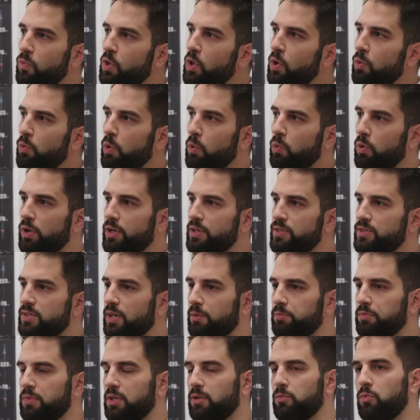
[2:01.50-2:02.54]
we wanted
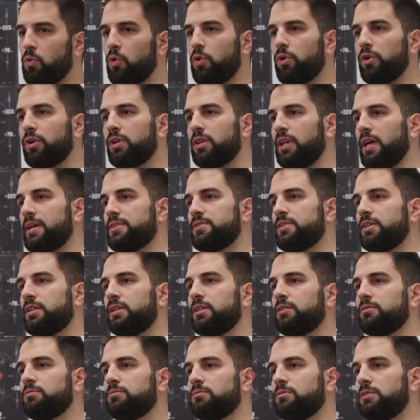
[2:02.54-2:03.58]
something more classic.
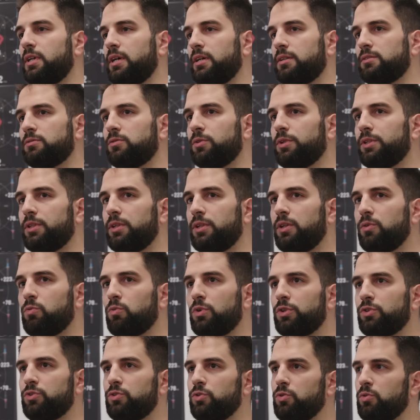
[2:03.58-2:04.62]
Yeah? We didn't
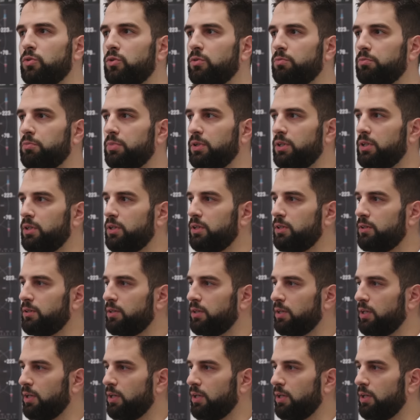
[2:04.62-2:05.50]
want to be